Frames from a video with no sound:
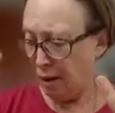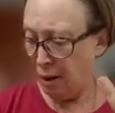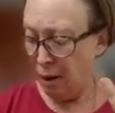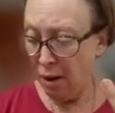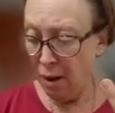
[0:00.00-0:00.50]

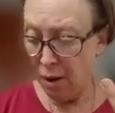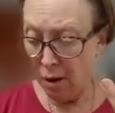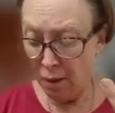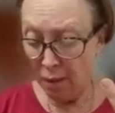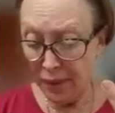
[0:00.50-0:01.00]

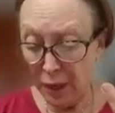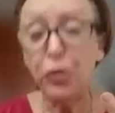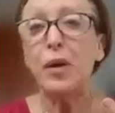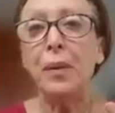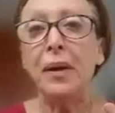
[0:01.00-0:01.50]

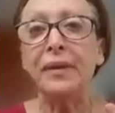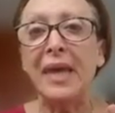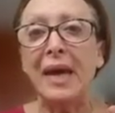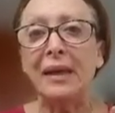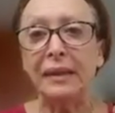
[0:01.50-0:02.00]

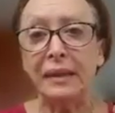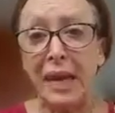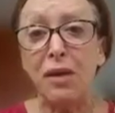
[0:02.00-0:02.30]
that they